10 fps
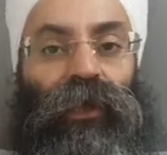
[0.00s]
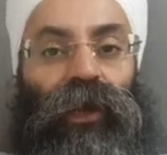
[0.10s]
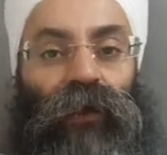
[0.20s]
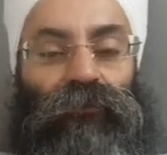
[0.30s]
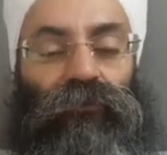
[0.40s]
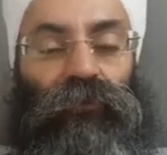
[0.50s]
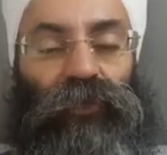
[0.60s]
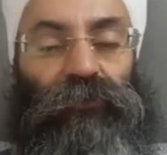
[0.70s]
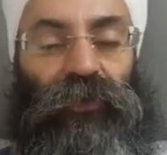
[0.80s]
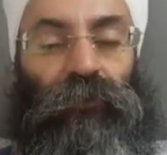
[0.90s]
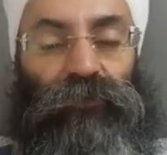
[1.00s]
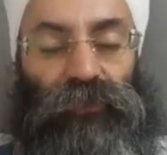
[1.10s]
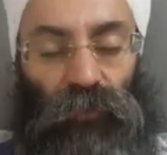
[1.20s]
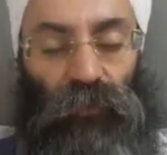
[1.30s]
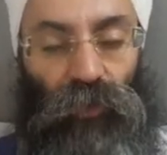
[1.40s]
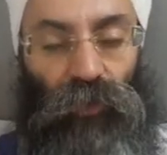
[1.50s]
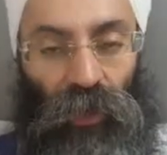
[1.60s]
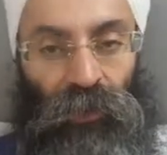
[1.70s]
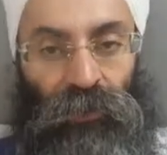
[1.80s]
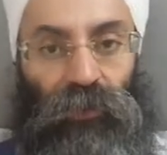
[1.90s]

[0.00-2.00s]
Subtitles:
Our words become so kind.